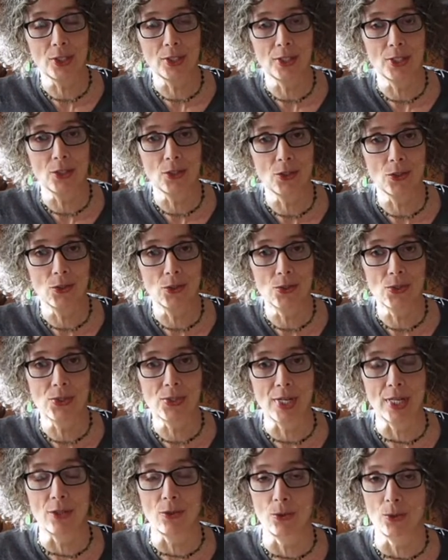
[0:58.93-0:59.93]
use
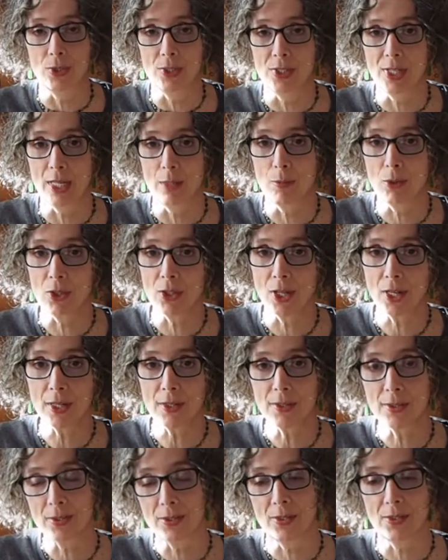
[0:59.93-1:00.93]
an old
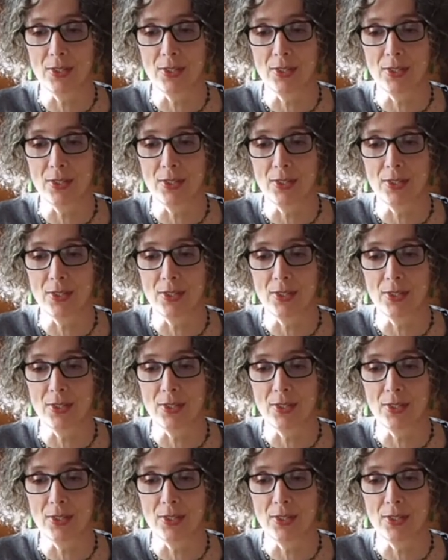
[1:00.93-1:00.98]
tablecloth,